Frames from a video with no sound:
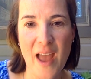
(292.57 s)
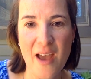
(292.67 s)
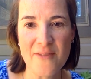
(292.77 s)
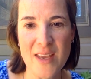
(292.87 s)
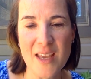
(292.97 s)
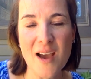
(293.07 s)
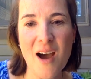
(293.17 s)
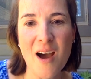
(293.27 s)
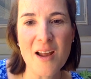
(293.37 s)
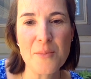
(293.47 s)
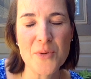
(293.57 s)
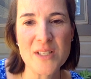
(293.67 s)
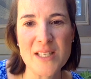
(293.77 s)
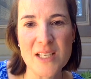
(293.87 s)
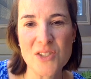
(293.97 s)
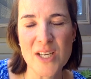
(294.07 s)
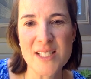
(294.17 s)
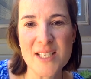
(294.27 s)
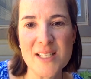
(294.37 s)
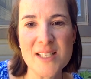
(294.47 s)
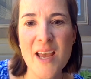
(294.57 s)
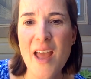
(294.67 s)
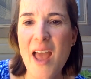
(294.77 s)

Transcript: heavy, hot princess dresses,